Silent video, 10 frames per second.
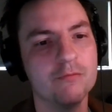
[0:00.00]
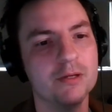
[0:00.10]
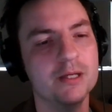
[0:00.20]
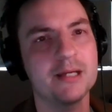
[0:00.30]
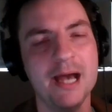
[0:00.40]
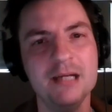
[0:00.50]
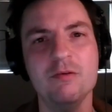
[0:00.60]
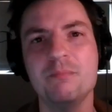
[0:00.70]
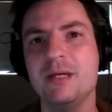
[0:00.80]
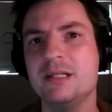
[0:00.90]
uh, it,
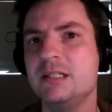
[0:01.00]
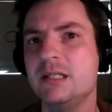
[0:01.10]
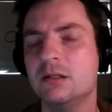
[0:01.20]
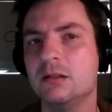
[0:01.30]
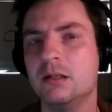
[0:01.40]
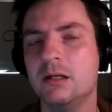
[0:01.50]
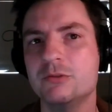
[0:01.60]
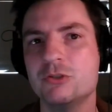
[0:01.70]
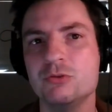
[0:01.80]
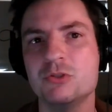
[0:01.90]
kind of a big deal
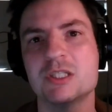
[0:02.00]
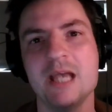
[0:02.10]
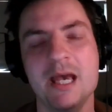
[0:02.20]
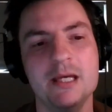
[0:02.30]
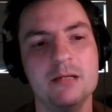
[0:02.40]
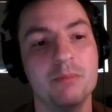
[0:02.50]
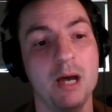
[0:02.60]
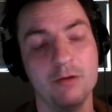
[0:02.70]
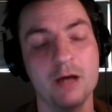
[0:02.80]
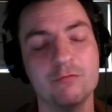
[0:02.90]
to say
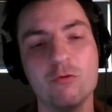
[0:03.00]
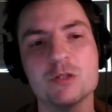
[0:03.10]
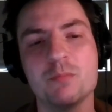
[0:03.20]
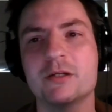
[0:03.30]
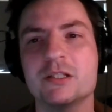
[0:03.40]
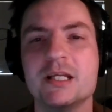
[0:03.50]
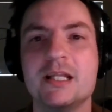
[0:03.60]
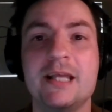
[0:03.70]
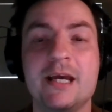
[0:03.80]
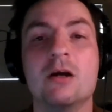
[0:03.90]
on, on Ford's part to say
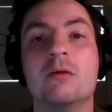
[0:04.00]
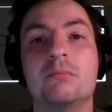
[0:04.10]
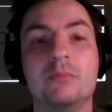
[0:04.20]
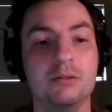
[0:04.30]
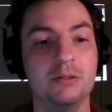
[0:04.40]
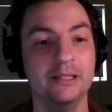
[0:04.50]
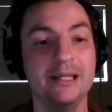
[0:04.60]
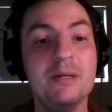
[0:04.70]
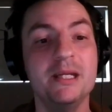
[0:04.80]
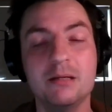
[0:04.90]
that they are
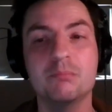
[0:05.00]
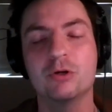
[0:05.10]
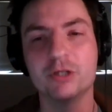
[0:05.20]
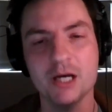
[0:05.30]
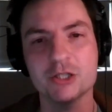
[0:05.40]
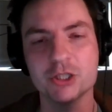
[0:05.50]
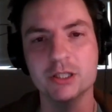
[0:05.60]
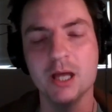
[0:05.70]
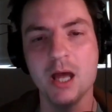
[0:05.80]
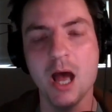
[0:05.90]
limiting
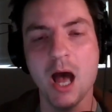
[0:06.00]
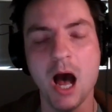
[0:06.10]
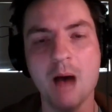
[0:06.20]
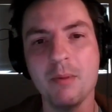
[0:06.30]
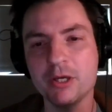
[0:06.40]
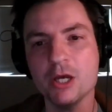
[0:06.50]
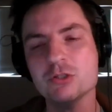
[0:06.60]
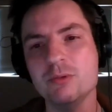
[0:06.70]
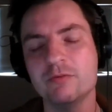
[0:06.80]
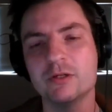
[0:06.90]
production. Um, and we
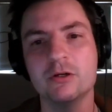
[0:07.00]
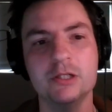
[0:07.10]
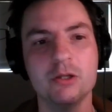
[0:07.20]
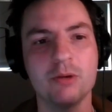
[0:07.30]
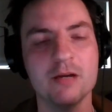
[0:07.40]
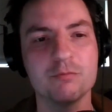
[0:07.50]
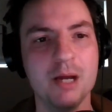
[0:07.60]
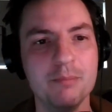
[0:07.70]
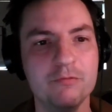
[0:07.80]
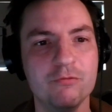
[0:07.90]
also even heard, you know, kind of
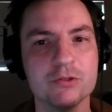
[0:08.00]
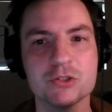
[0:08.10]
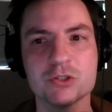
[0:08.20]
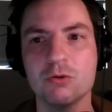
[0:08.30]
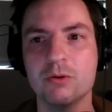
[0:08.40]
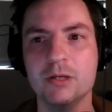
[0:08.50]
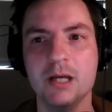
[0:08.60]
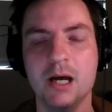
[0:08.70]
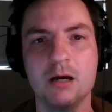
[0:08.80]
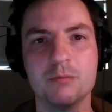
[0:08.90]
prepping for this
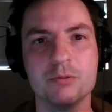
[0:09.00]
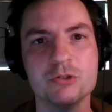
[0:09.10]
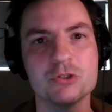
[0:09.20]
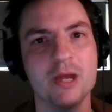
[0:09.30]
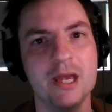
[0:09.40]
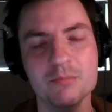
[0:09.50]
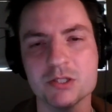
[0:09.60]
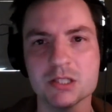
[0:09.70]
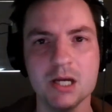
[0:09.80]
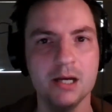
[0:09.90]
story, uh, producer
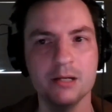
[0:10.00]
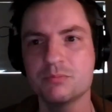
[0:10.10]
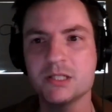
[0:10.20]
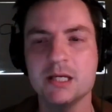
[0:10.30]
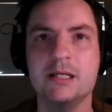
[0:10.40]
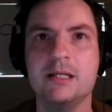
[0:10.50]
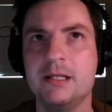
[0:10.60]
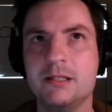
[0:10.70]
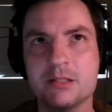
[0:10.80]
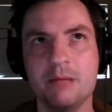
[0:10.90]
Amos uh, said
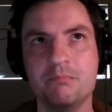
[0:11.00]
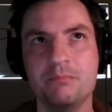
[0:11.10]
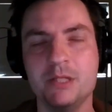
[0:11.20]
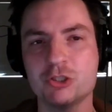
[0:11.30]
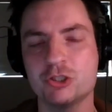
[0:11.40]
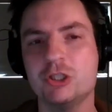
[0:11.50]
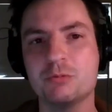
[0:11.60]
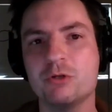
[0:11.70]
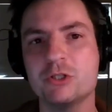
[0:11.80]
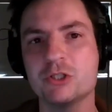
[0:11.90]
that it's uh, this
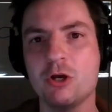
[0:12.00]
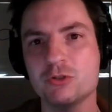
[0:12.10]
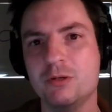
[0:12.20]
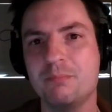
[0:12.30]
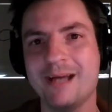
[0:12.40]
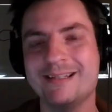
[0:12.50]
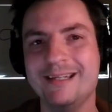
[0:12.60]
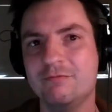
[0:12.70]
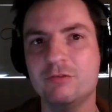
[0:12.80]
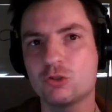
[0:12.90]
chip shortage has also
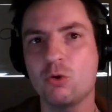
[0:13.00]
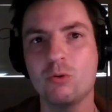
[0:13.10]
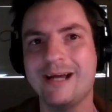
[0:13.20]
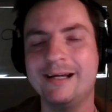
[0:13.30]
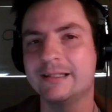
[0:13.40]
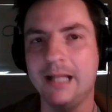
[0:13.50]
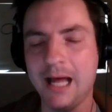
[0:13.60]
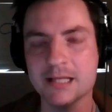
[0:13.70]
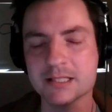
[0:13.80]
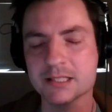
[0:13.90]
impacted inventory on
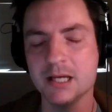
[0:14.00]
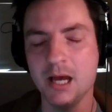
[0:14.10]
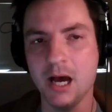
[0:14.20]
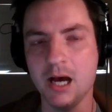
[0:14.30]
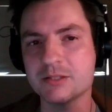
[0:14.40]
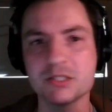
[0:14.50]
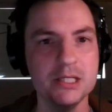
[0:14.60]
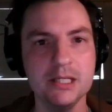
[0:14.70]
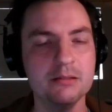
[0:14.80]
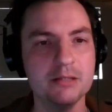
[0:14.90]
lots, uh,
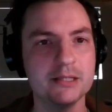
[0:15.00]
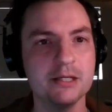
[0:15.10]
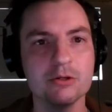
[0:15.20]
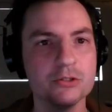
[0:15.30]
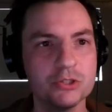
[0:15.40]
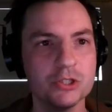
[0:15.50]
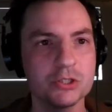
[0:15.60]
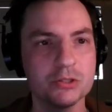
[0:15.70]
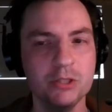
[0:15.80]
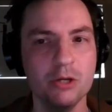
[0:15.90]
seeing that there is
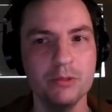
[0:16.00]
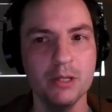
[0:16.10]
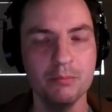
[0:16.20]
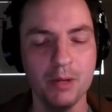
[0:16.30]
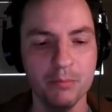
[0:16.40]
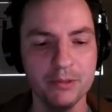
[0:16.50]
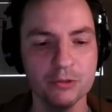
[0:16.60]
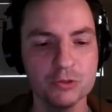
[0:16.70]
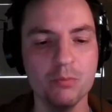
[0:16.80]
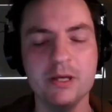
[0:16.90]
just, you know, uh,
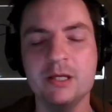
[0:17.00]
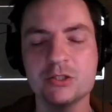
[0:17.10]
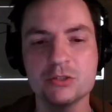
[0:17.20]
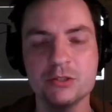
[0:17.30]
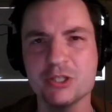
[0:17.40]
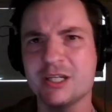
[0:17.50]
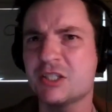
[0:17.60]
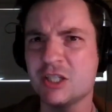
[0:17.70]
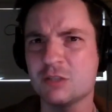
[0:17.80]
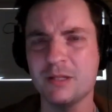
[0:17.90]
there's it's there's like
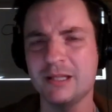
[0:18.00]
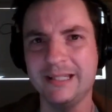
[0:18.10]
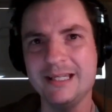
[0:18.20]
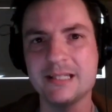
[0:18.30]
a six month